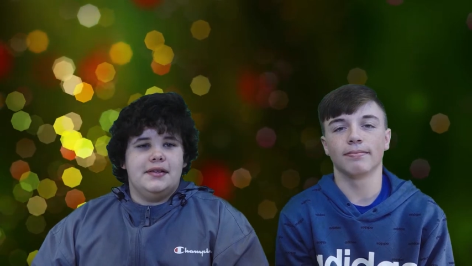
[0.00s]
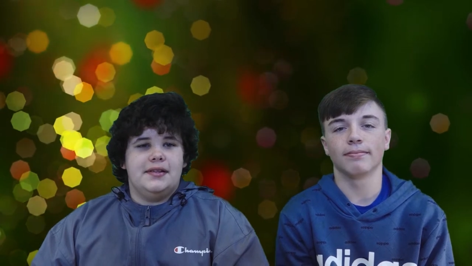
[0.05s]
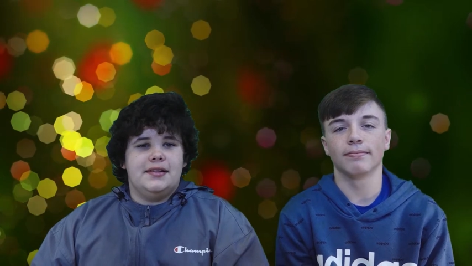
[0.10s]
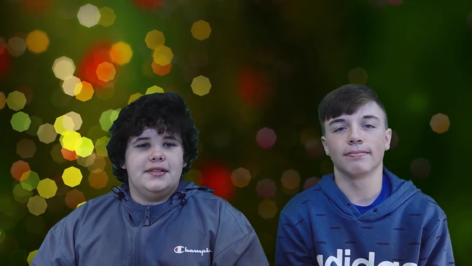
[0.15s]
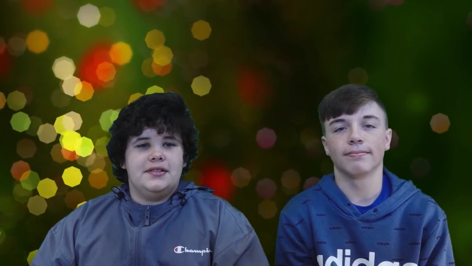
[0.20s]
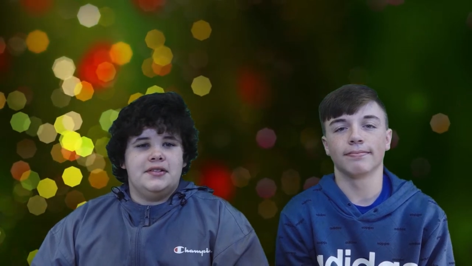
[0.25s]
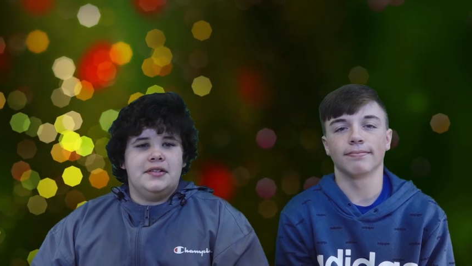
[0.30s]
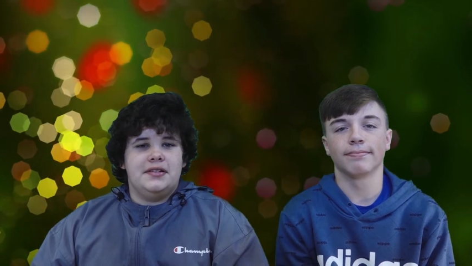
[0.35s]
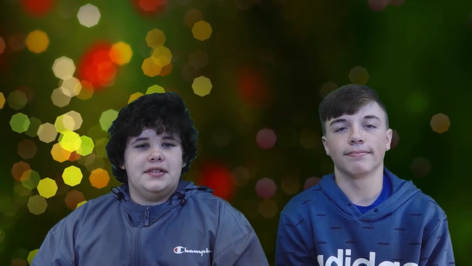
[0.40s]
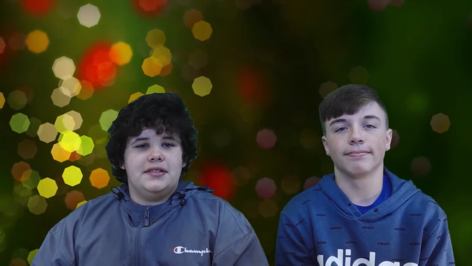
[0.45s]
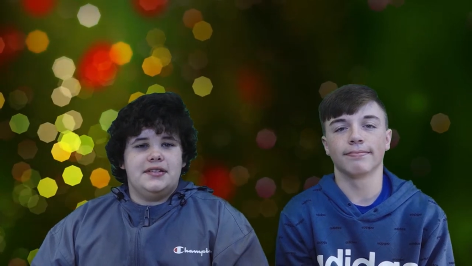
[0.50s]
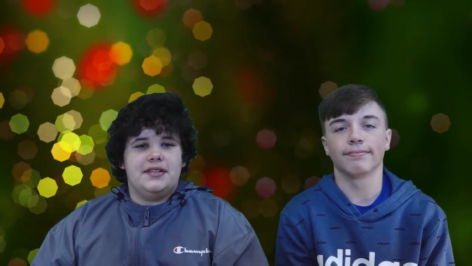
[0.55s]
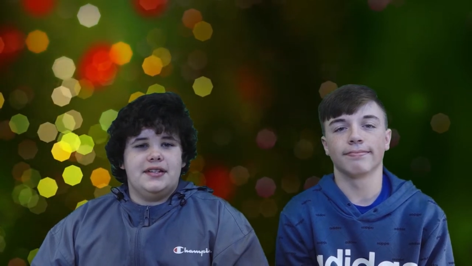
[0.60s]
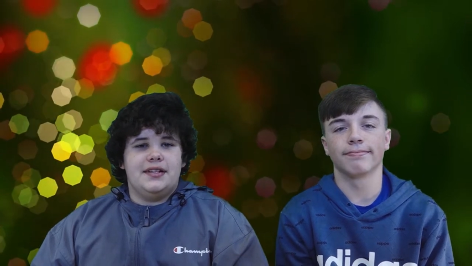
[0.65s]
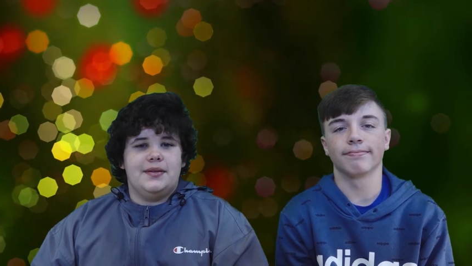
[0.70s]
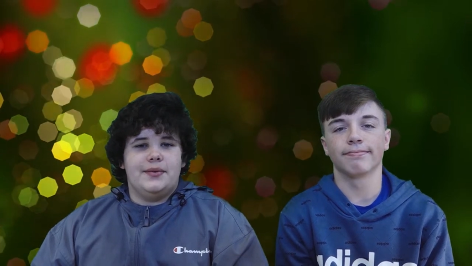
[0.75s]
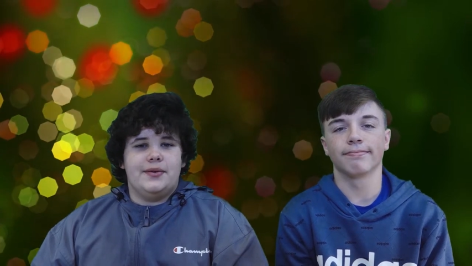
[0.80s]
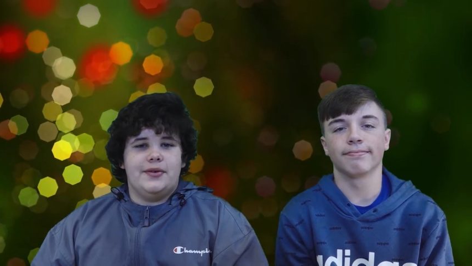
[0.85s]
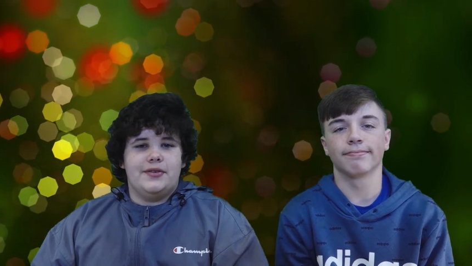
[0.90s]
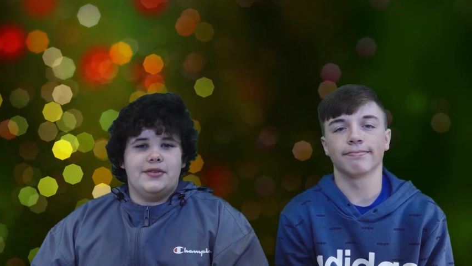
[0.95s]
Speaker 1: sheets need to
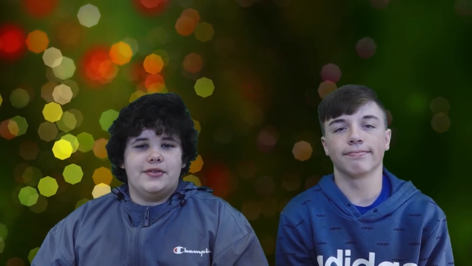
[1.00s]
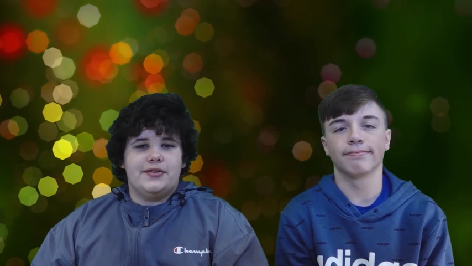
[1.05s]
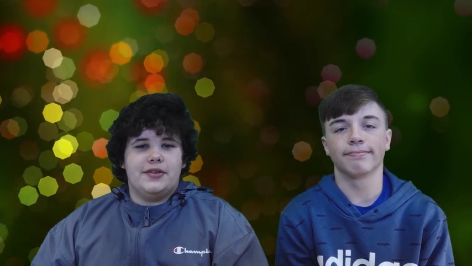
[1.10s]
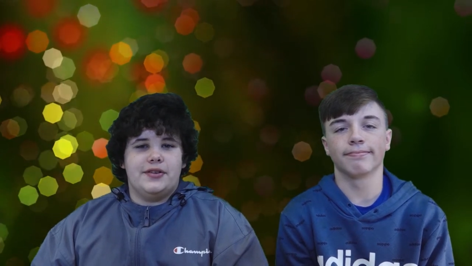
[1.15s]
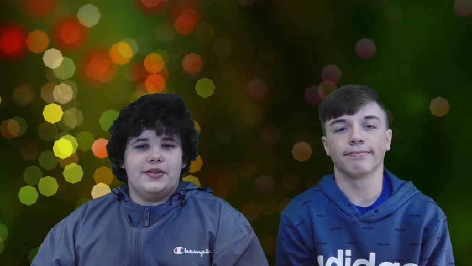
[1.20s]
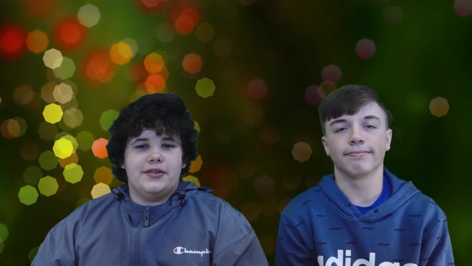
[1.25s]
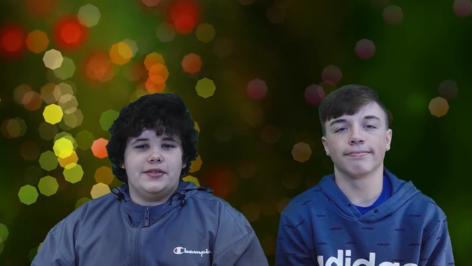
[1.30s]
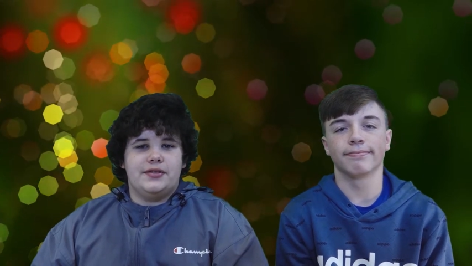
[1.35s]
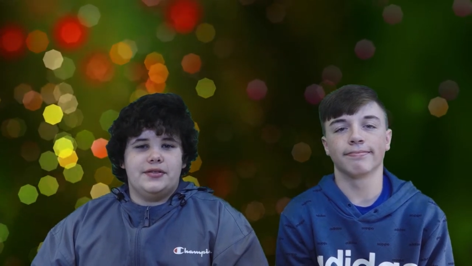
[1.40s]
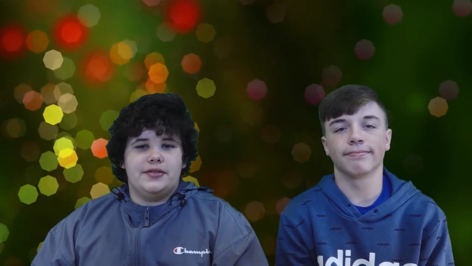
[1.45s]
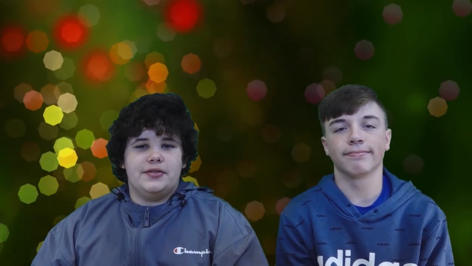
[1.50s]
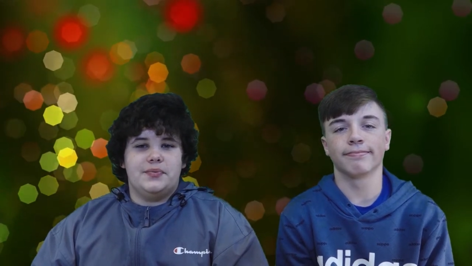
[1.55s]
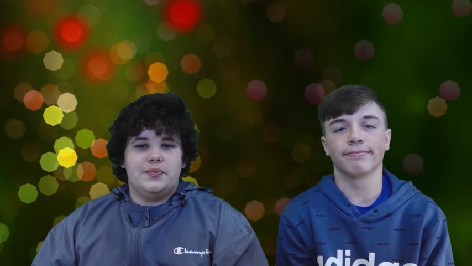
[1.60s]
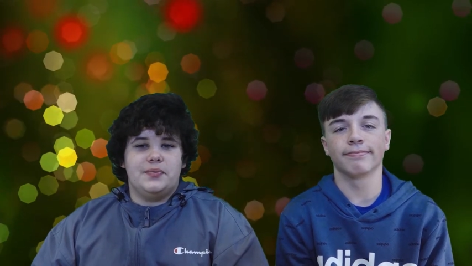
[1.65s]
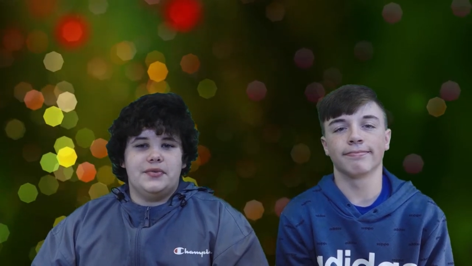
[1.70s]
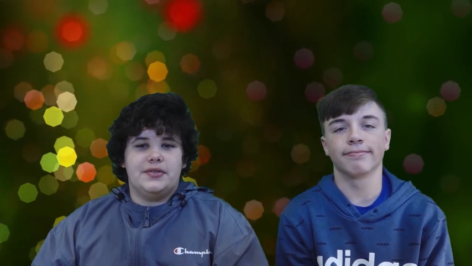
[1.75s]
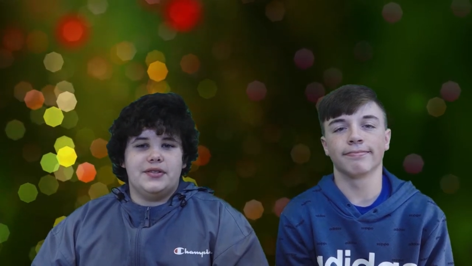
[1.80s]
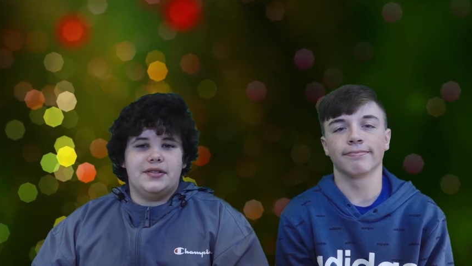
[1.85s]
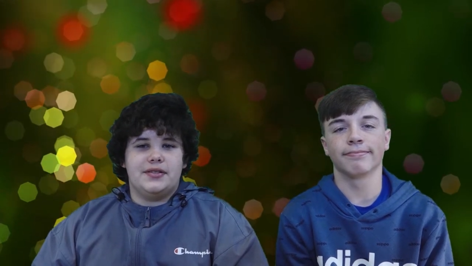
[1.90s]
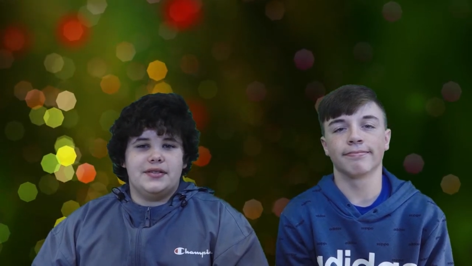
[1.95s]
be returned to
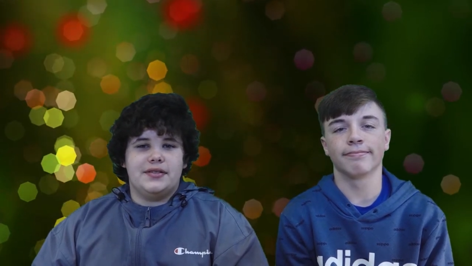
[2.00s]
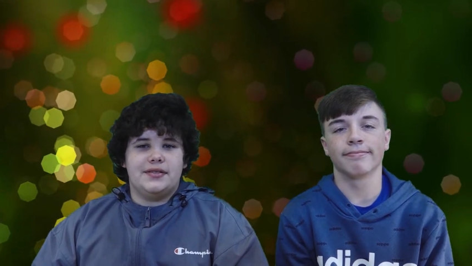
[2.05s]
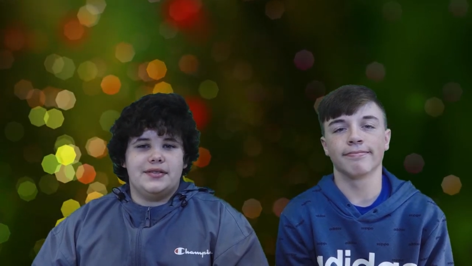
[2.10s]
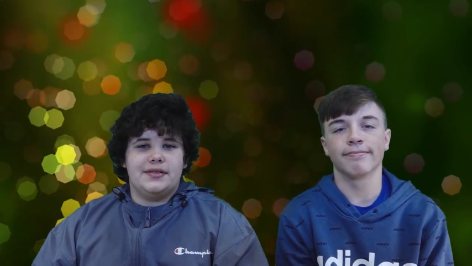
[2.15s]
Miss,